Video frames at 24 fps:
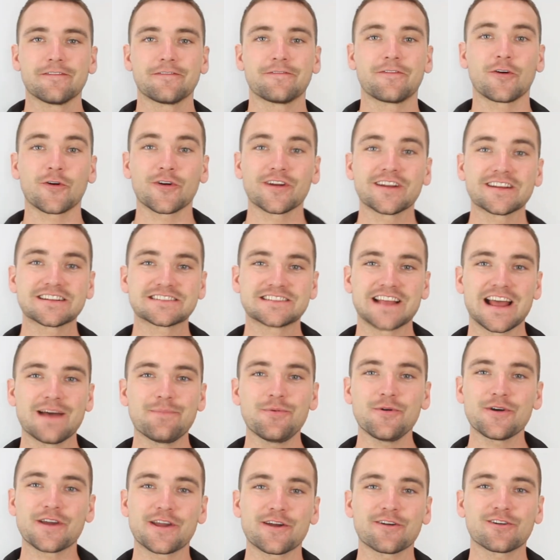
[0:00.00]
For an
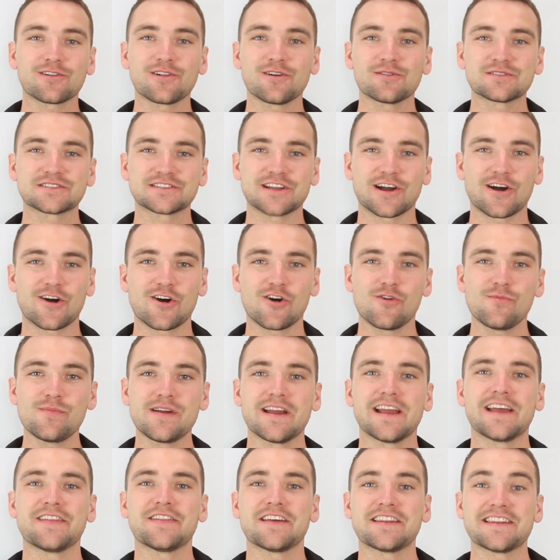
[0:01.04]
example here close to home,
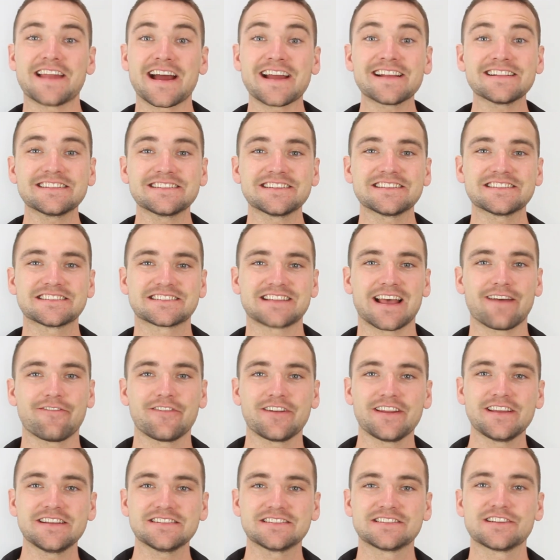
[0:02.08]
in the
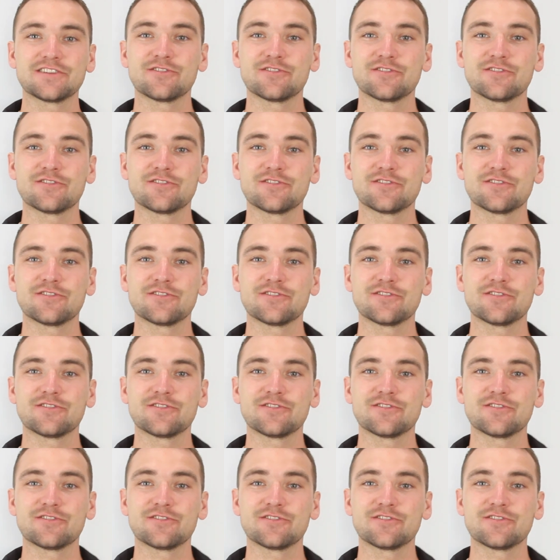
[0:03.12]
1970s,